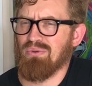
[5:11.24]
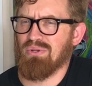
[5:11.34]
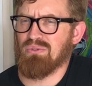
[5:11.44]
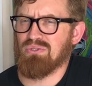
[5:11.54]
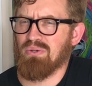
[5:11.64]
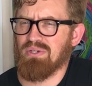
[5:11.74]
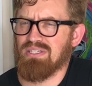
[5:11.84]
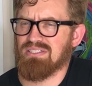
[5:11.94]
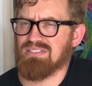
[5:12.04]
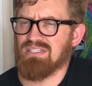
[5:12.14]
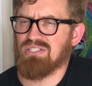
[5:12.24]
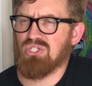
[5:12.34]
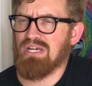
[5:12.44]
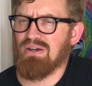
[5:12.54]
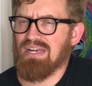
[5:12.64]
You know what ouzo is?
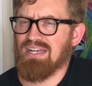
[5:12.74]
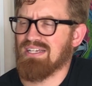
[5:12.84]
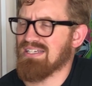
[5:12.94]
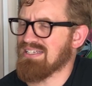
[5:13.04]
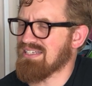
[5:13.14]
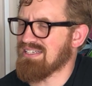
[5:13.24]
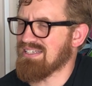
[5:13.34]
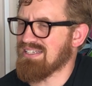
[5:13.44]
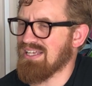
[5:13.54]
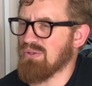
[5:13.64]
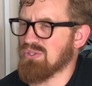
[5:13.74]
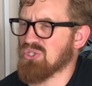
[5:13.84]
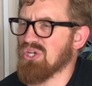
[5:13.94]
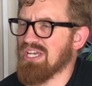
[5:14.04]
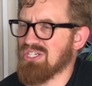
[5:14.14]
Sherry. No, it's
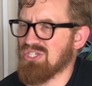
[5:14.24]
cooking